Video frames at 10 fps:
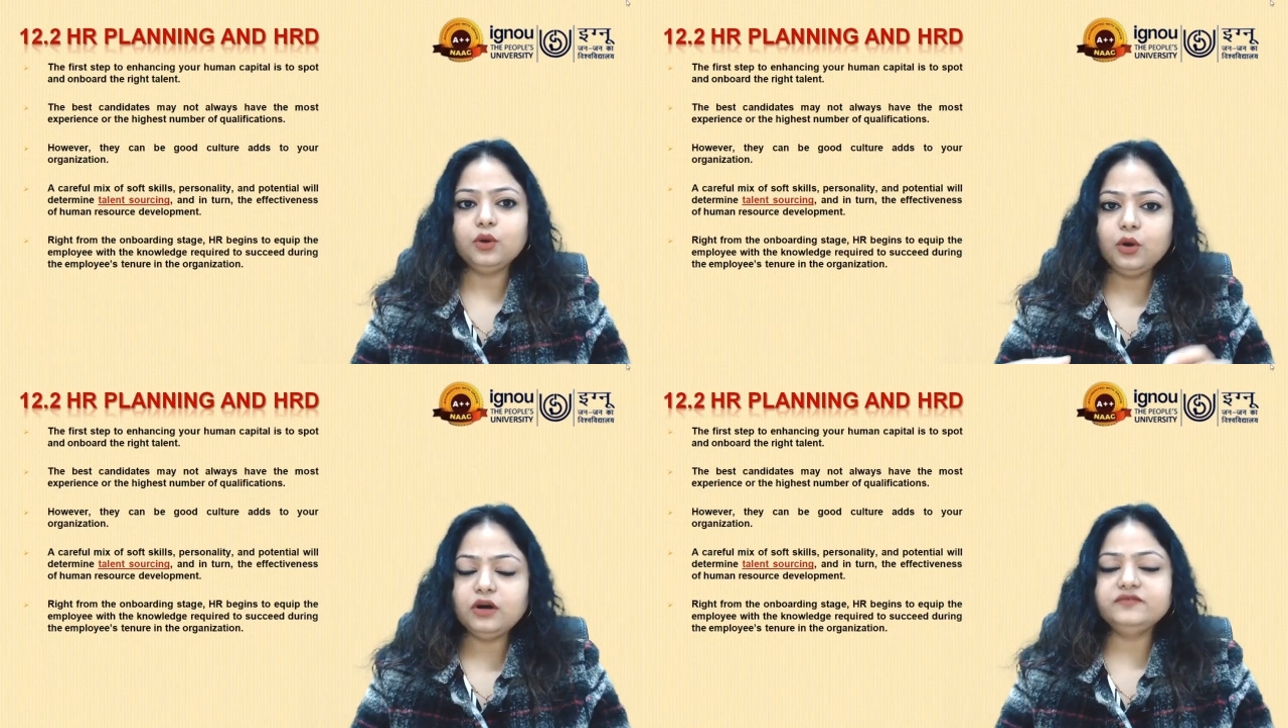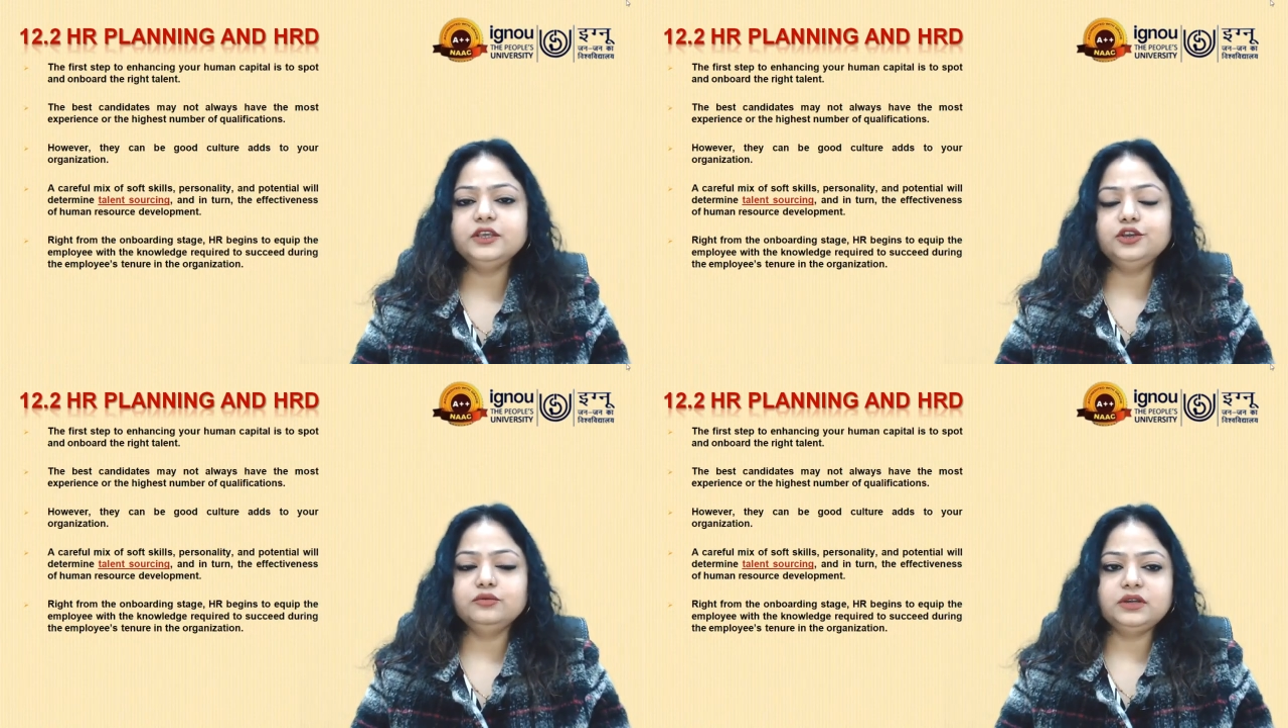of
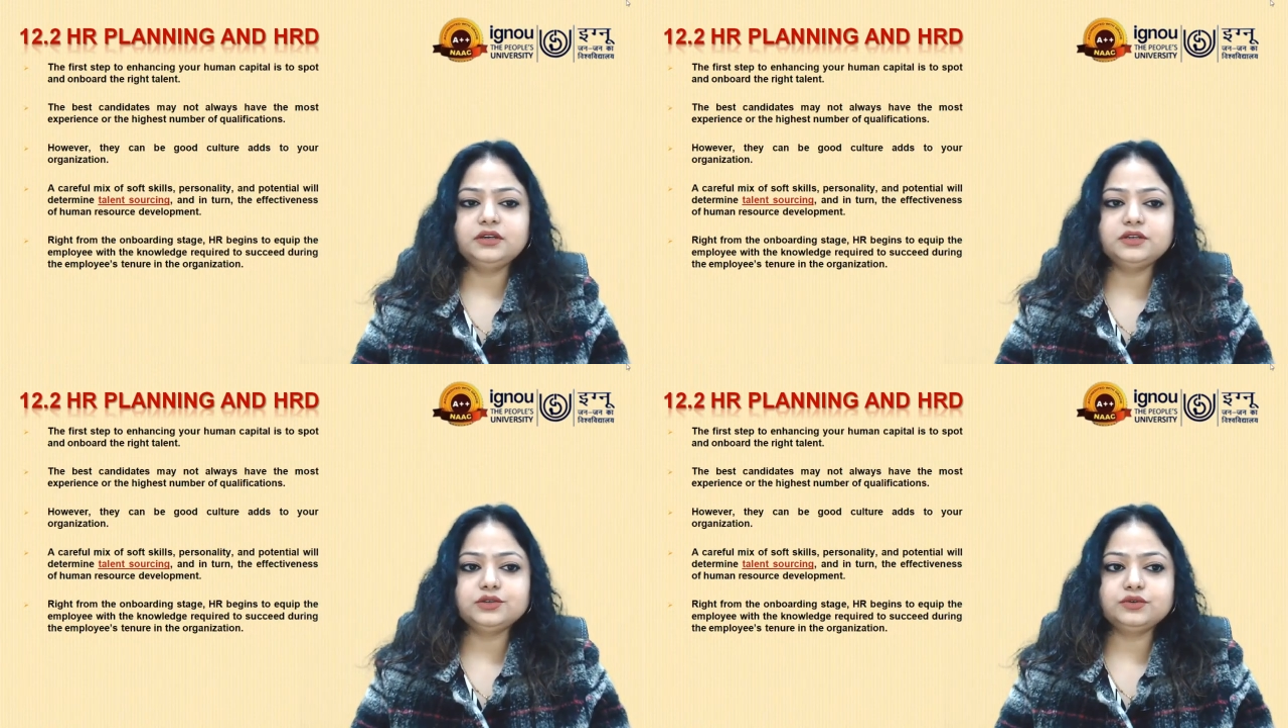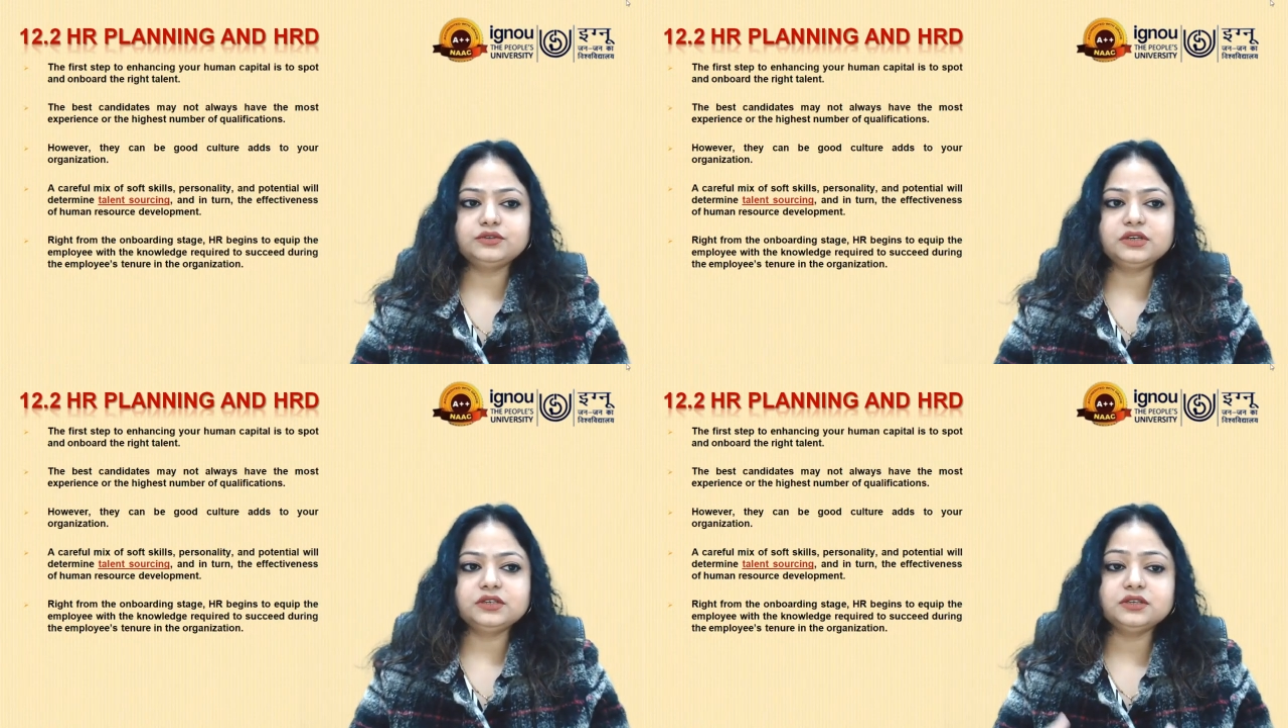the human
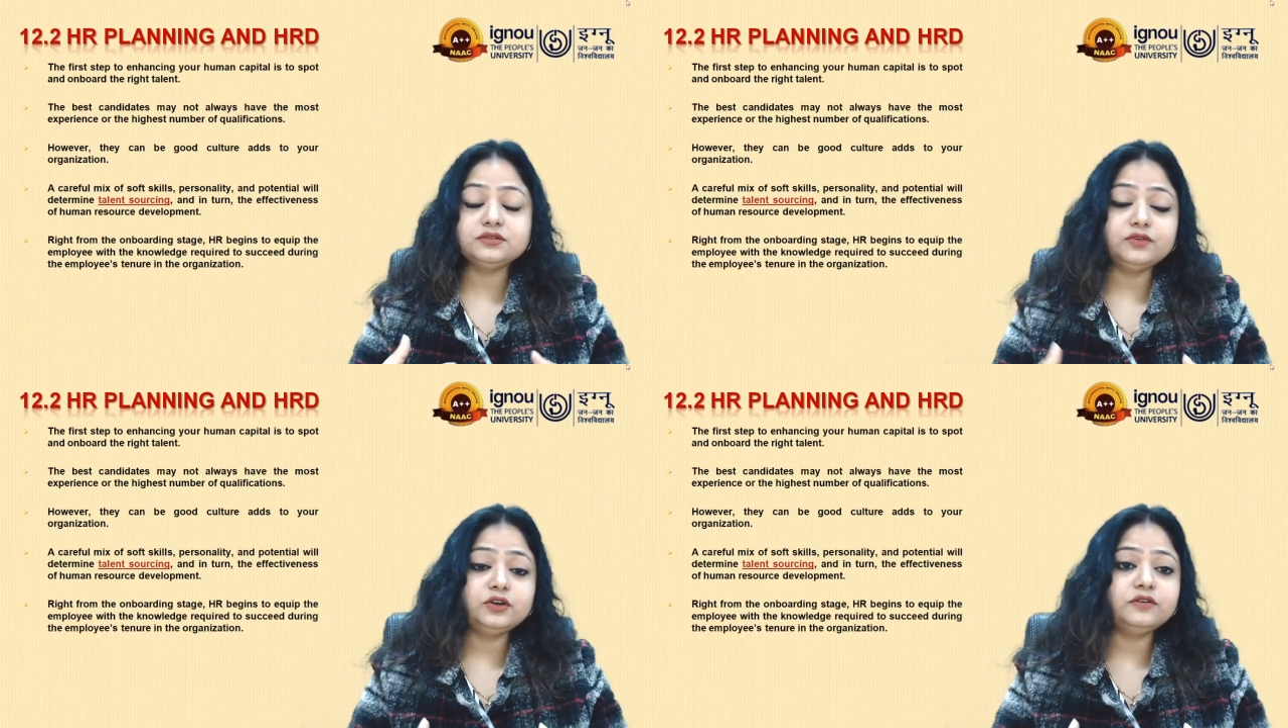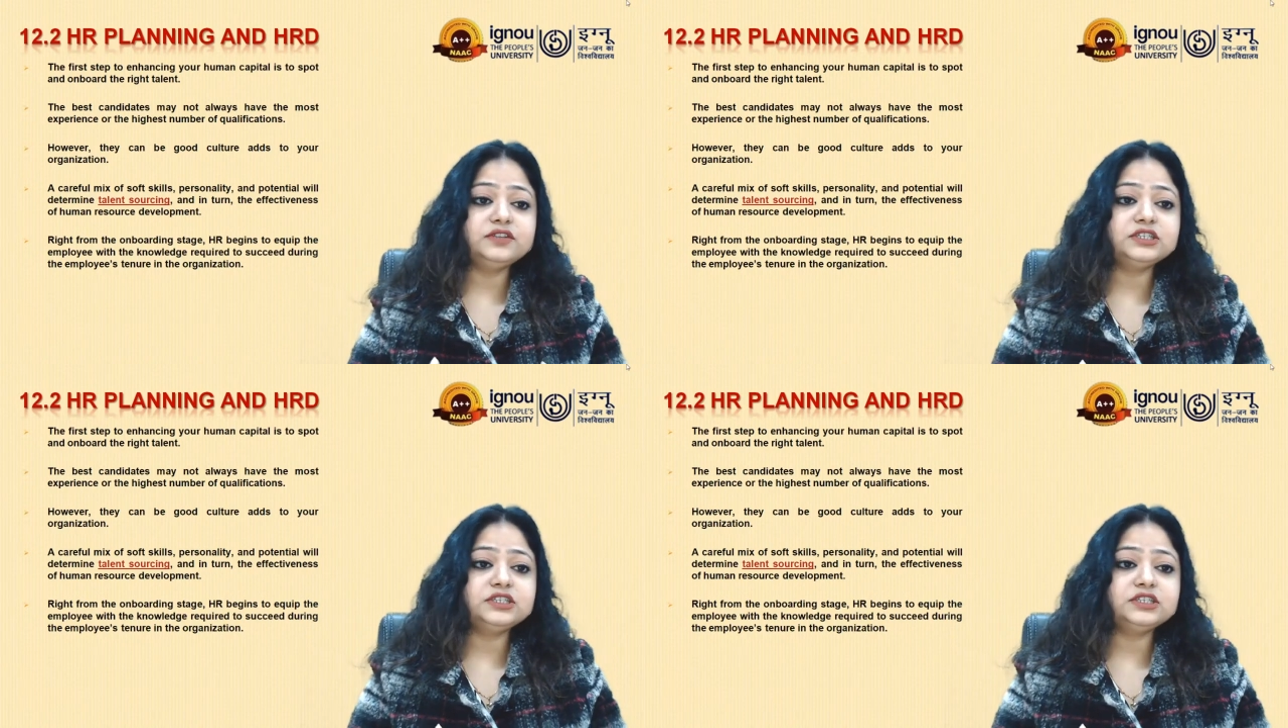resources is one of the